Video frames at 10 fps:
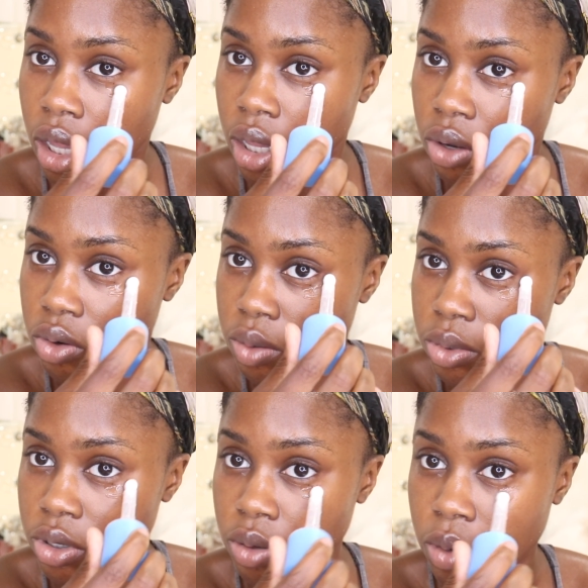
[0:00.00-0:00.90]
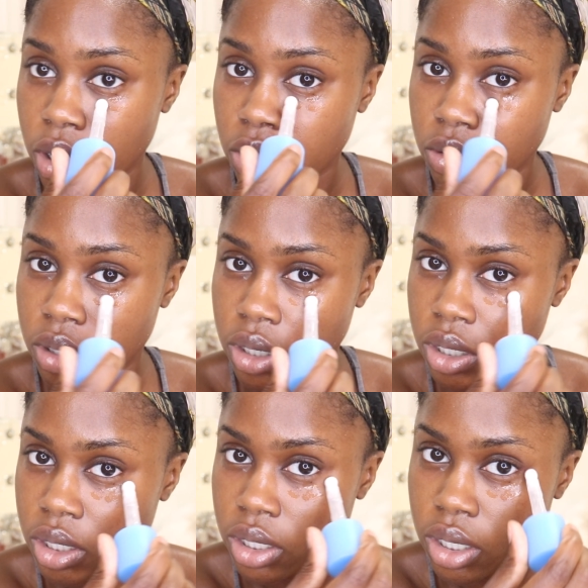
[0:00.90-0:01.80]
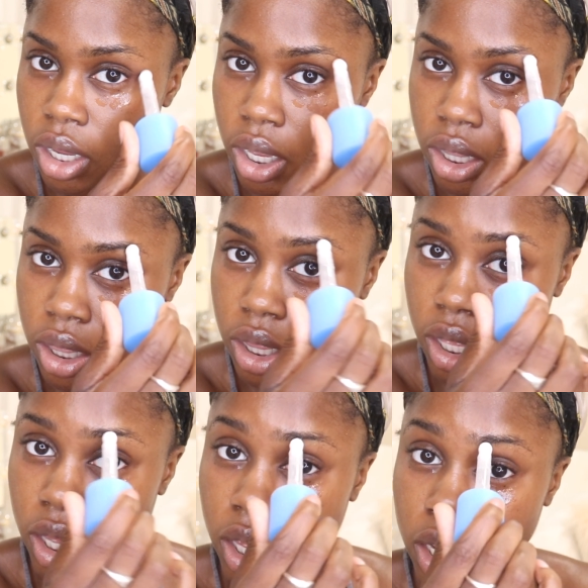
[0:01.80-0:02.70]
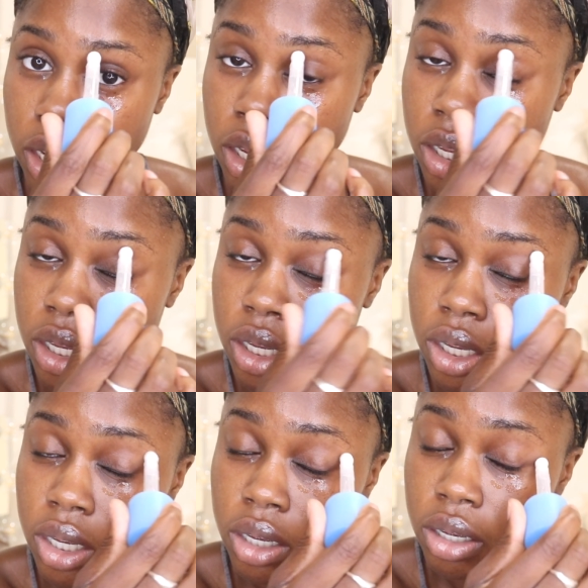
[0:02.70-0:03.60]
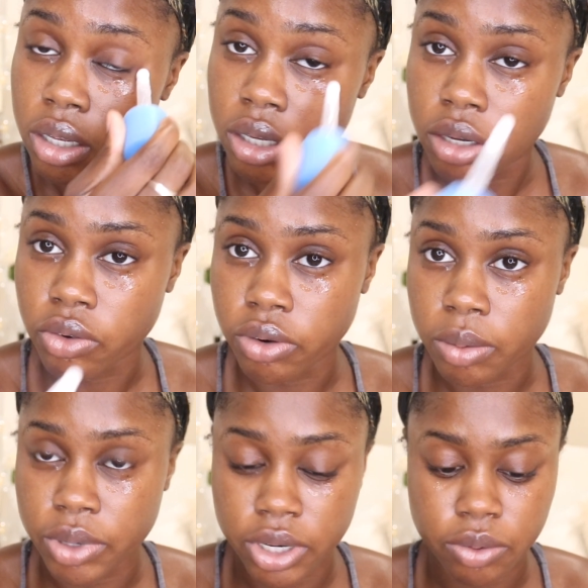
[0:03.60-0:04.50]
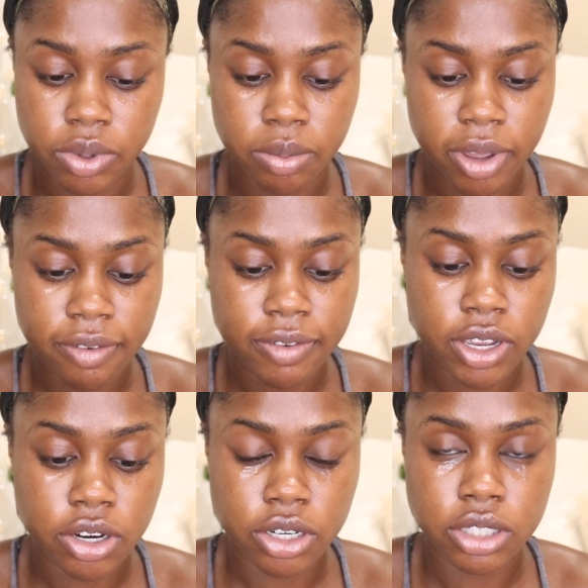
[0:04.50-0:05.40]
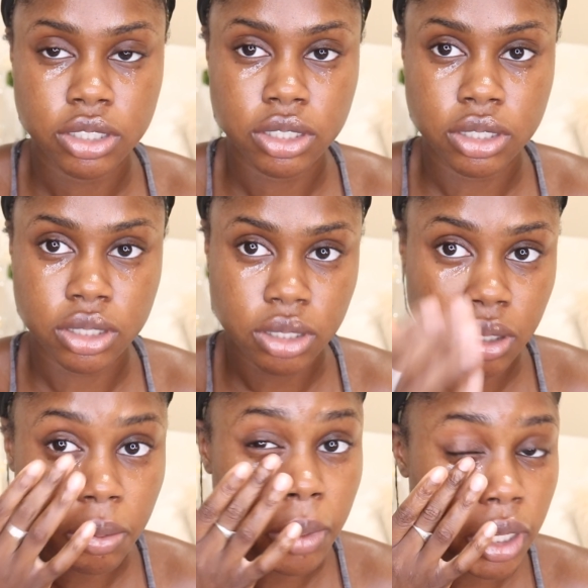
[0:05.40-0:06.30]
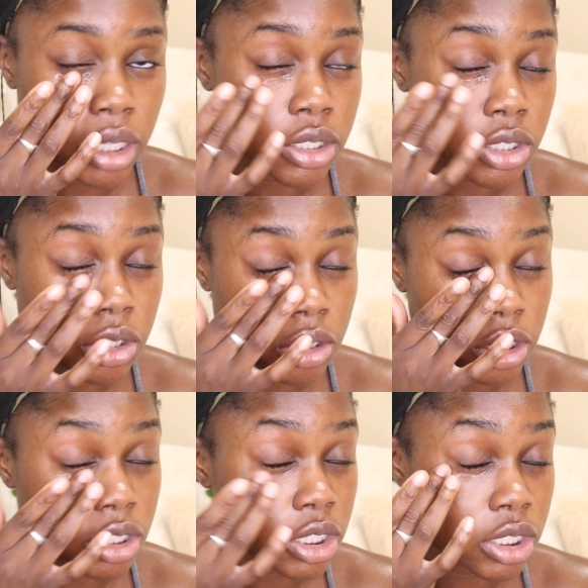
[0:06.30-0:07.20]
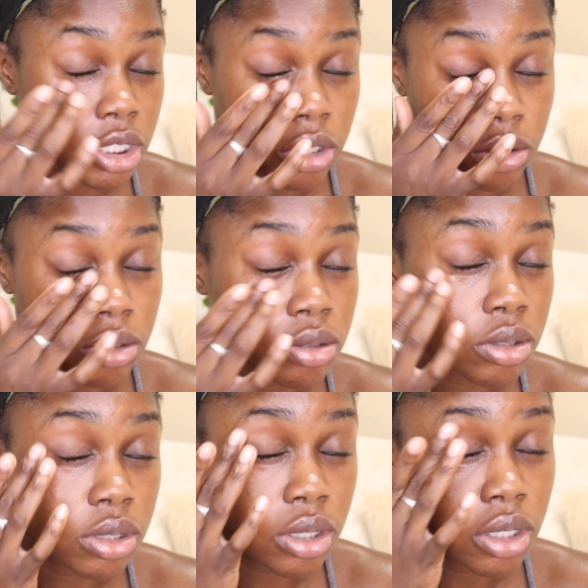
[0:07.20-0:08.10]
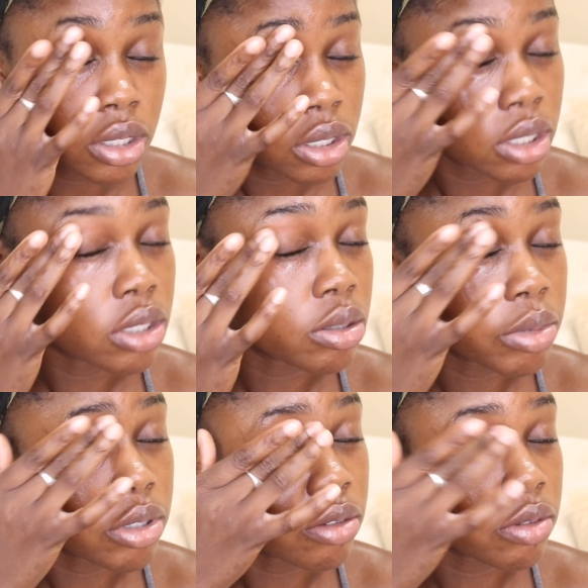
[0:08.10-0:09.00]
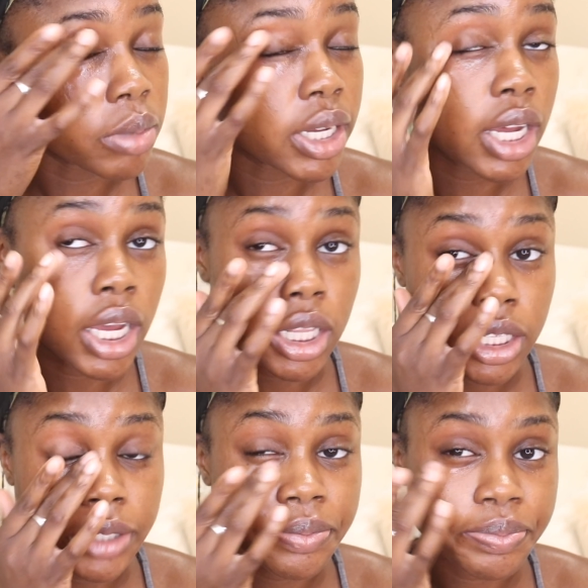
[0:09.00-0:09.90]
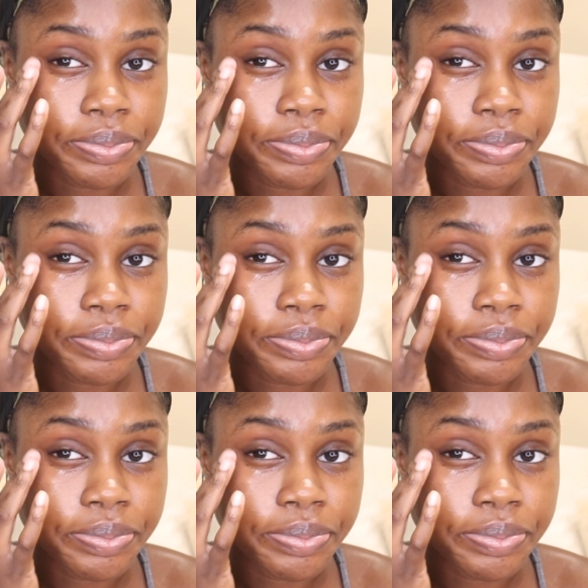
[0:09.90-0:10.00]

the orbital bone and then rub it in with my fingers, making sure it goes a little bit over my eyelid.